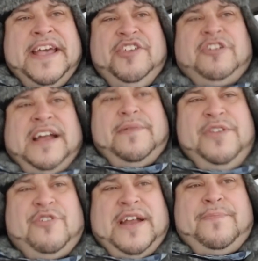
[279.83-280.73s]
You got
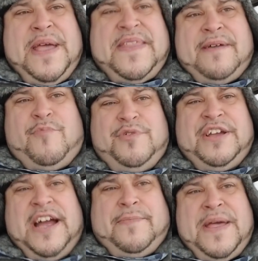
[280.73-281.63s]
to pay that more. You
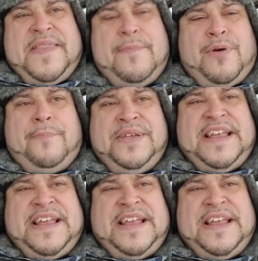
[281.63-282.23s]
got to pay that puppy